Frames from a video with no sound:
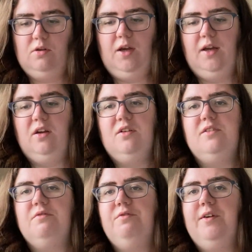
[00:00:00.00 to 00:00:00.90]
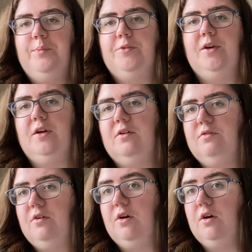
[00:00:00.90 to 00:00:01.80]
I ordered some fabric
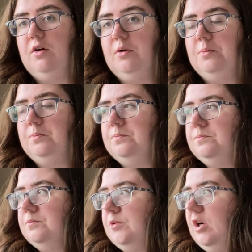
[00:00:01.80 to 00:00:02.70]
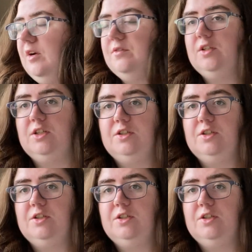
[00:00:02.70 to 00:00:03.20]
from Crafty